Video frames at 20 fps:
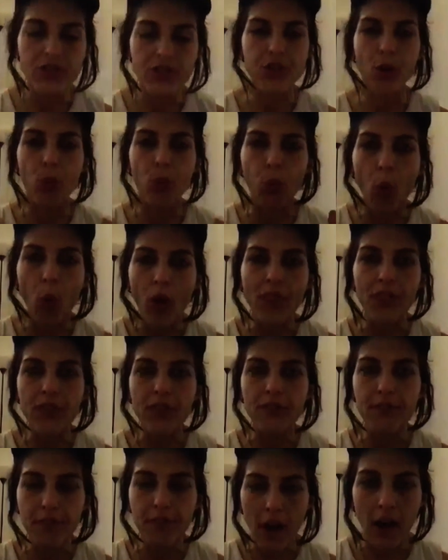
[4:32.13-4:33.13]
So what
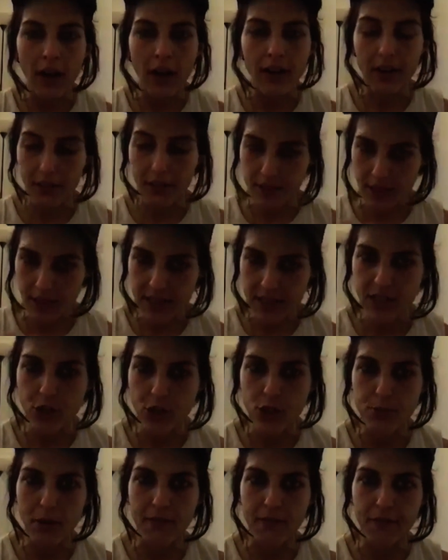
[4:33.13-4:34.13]
the fuck,
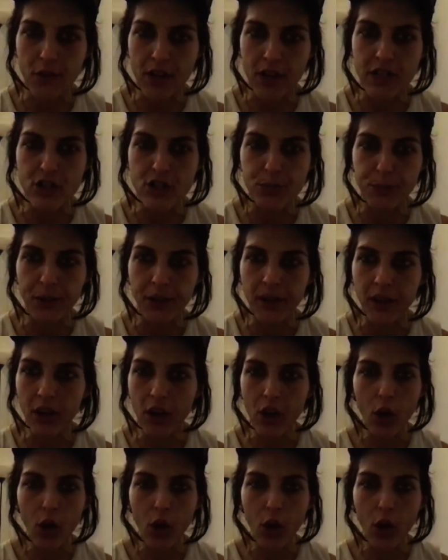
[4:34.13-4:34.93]
excuse my French, but